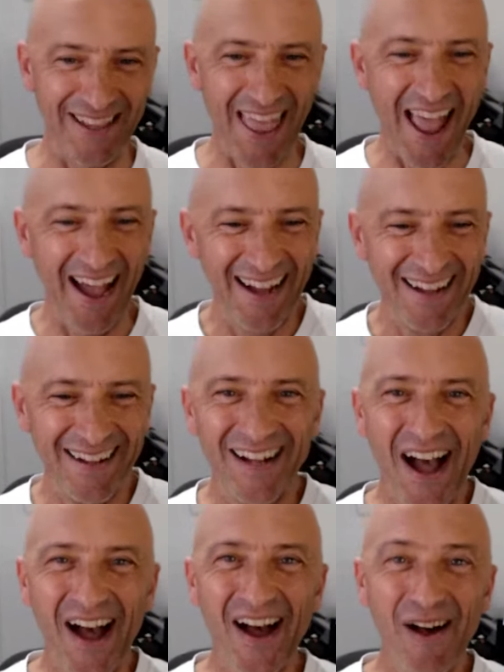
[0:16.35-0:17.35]
there.
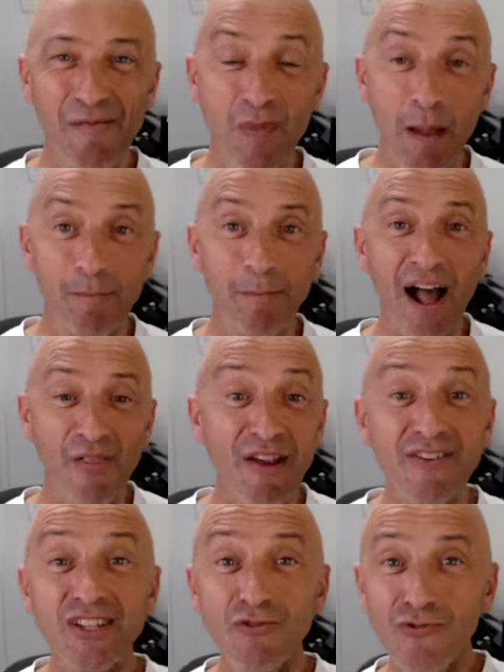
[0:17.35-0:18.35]
But
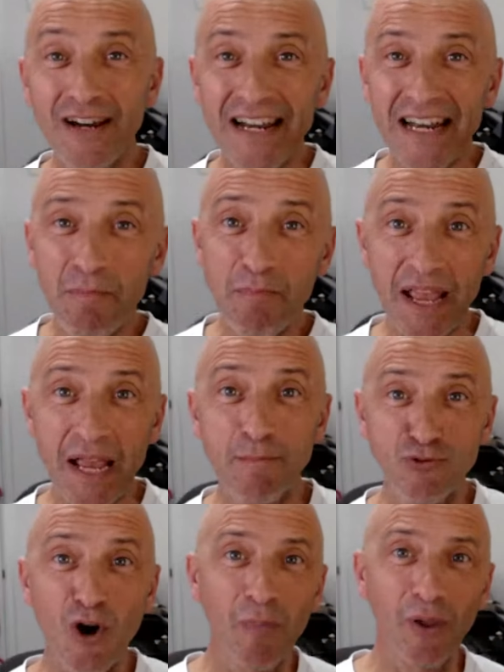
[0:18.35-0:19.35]
there is a really big
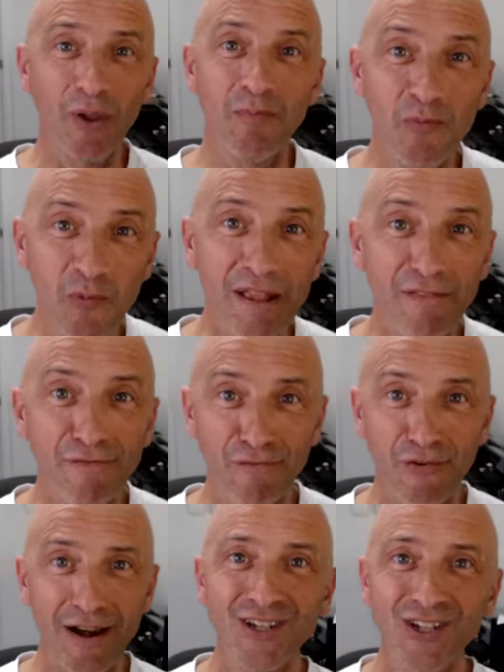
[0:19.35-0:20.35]
problem with
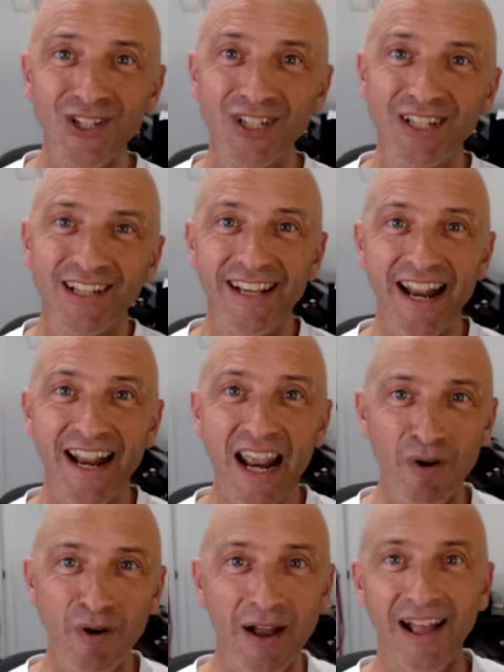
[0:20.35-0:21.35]
Fringe in
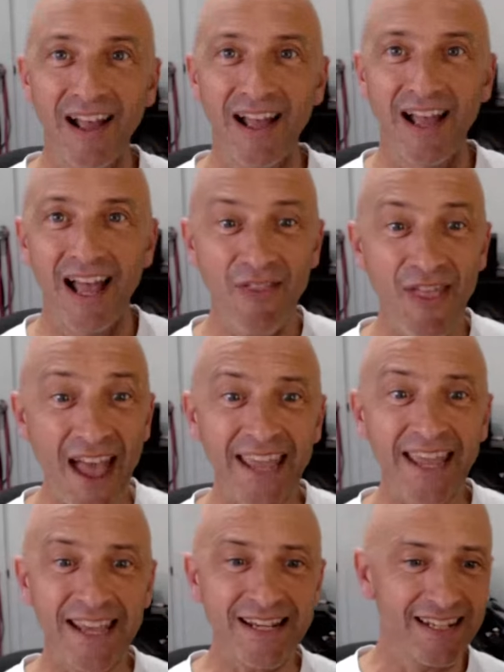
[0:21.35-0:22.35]
Edinburgh, and that
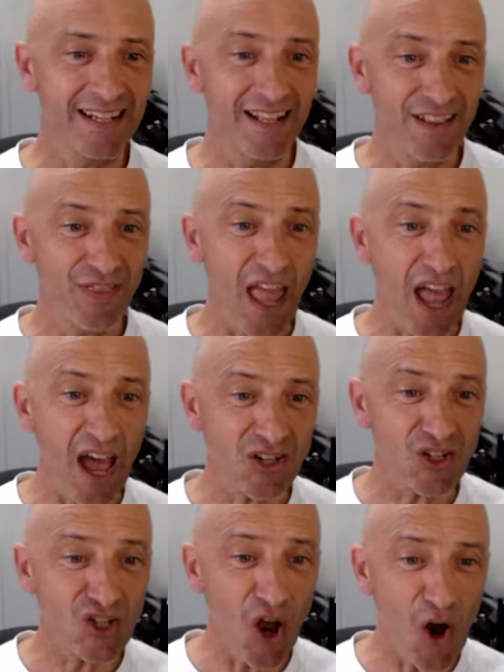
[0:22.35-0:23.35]
is there are
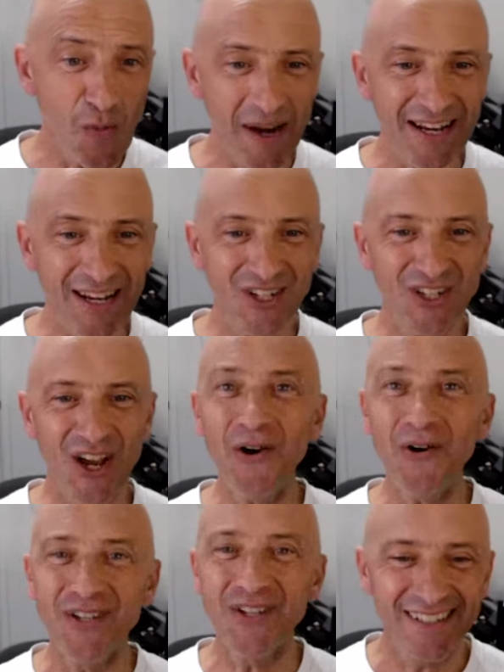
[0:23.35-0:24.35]
so many
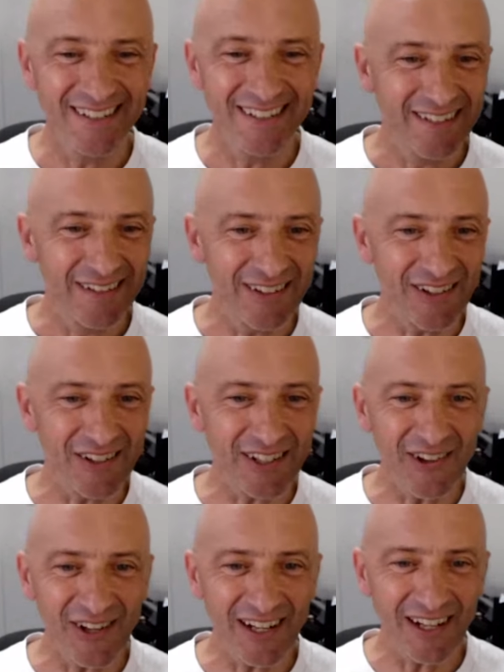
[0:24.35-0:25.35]
shows.
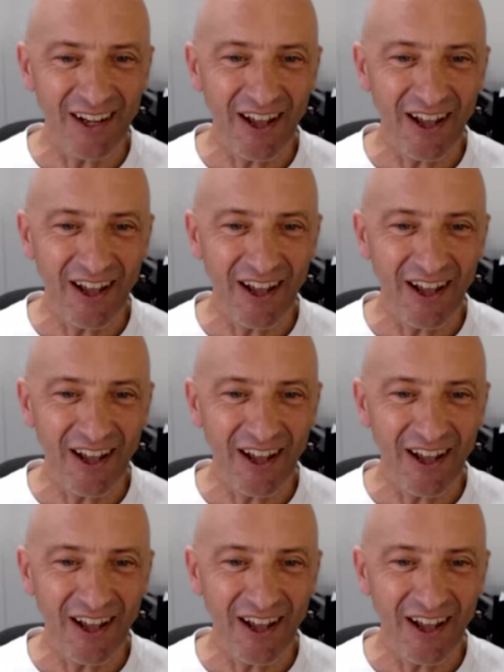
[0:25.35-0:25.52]
Look.